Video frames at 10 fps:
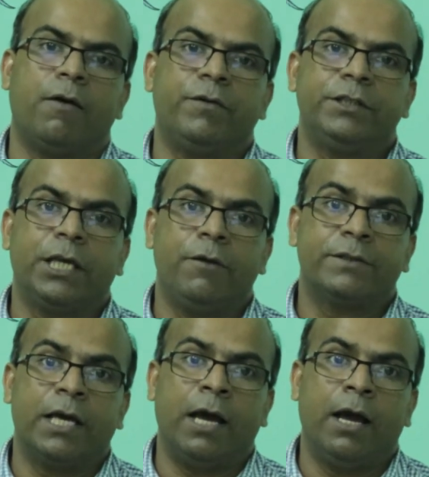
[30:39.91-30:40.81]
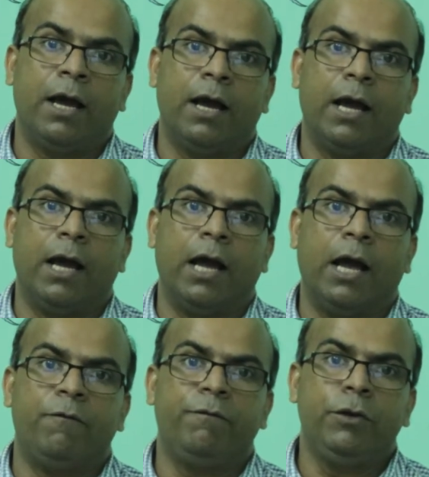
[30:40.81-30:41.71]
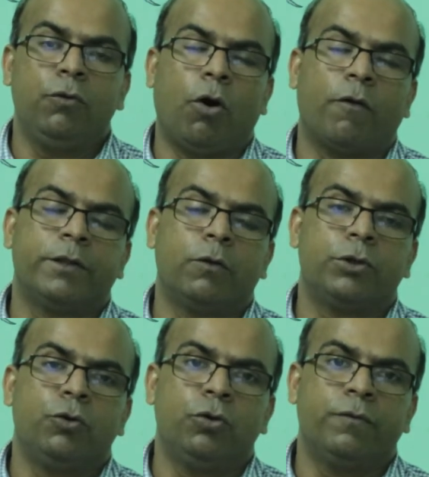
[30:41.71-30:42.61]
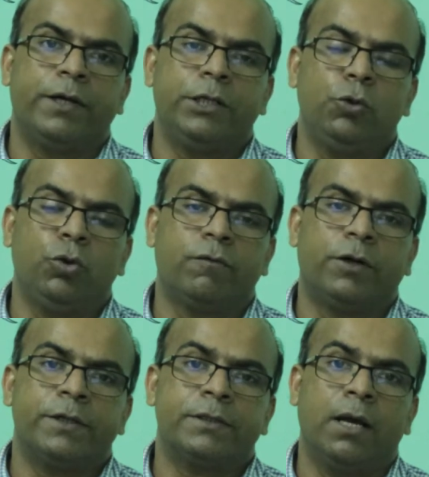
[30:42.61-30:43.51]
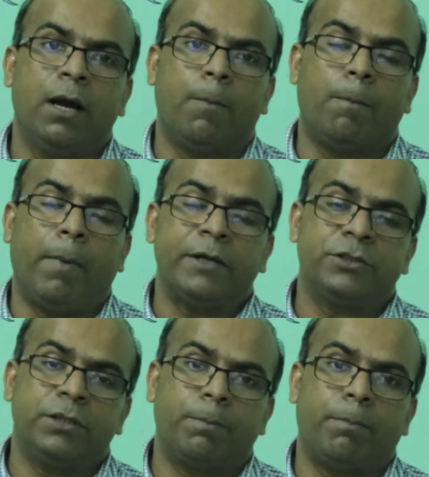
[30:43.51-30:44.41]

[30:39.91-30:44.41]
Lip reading: which gives a view of the universe much